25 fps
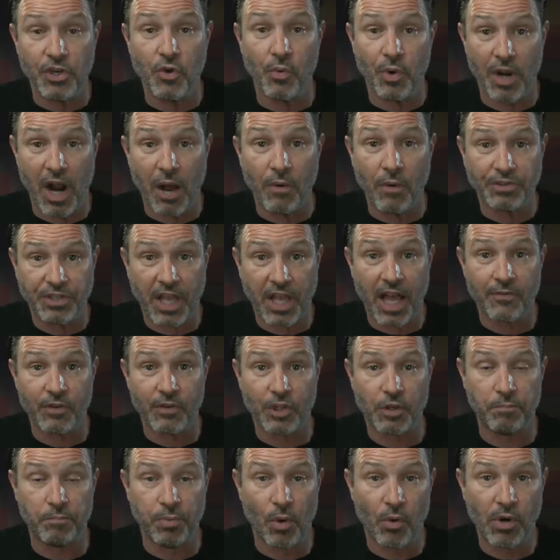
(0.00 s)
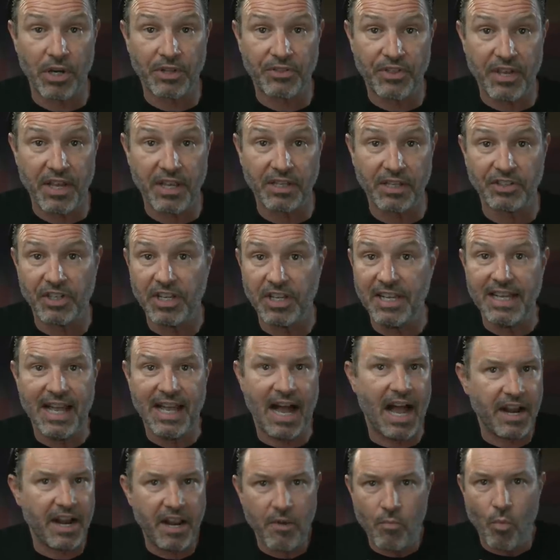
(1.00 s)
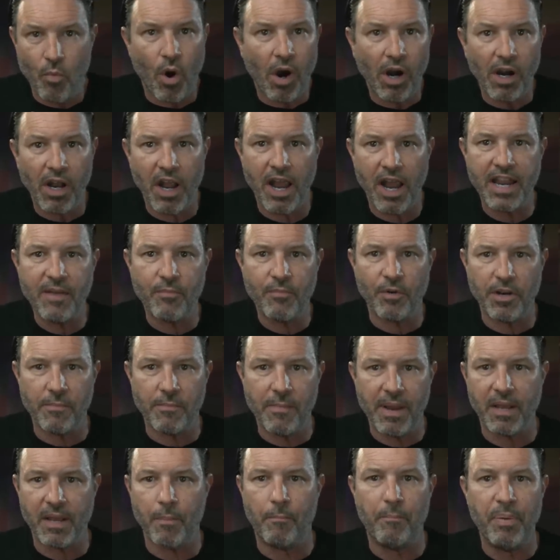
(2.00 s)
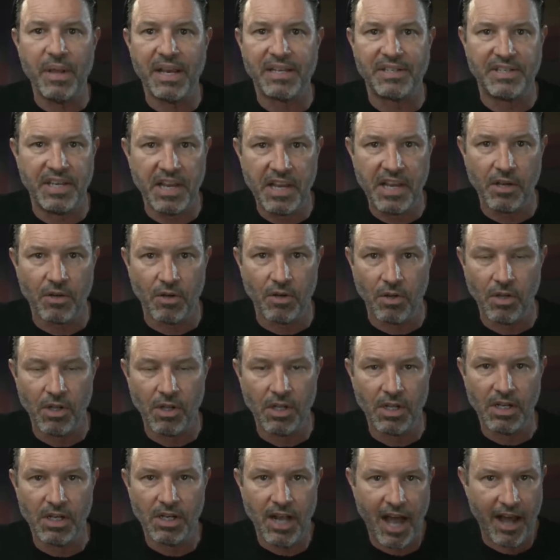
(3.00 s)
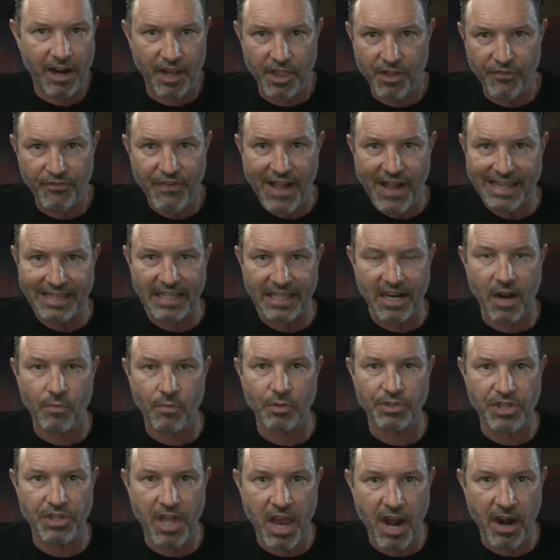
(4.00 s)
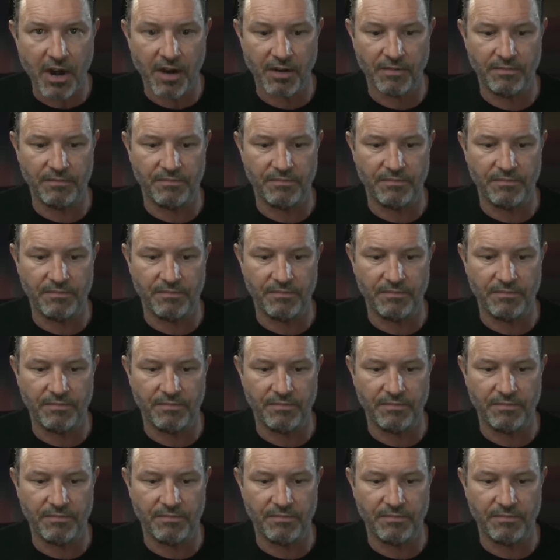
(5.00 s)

When I was kind of exploring things, I didn't want anyone to make a big deal out of the fact that I was there.